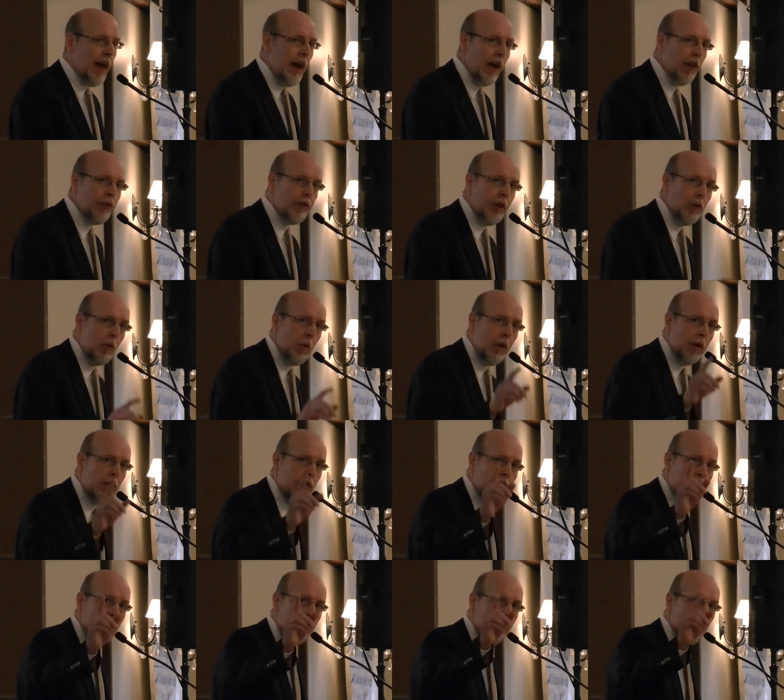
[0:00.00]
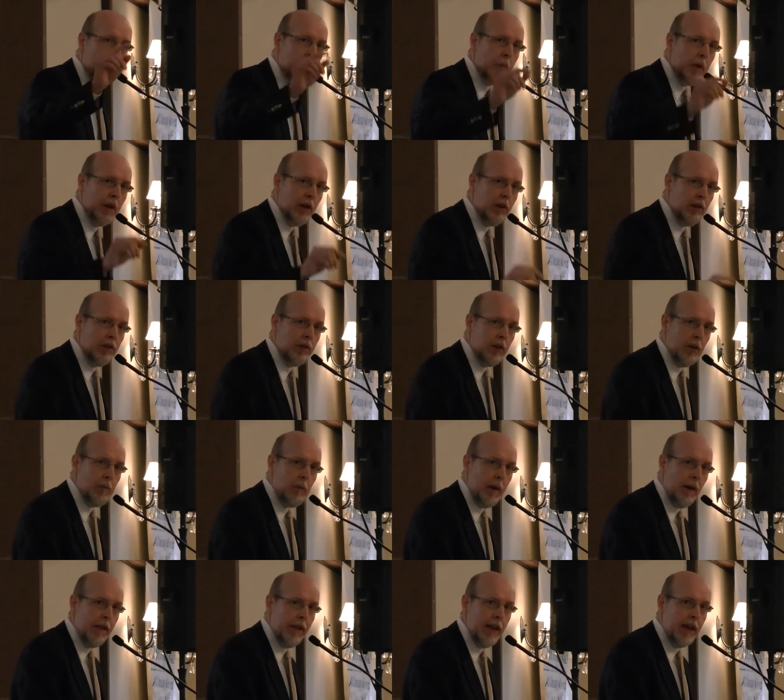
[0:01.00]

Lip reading: I'll say one thing just because it's up on